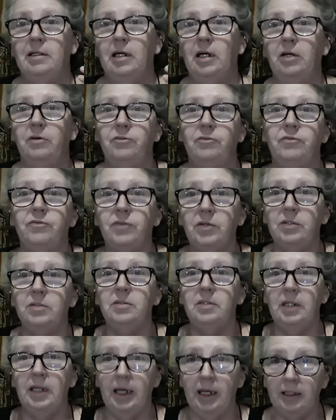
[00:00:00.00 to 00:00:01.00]
of
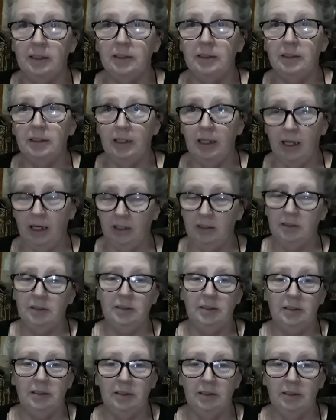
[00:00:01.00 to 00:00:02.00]
fruit and
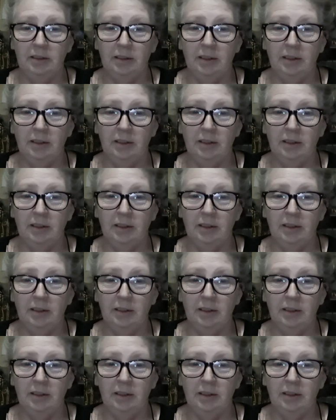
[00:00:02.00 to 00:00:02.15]
nuts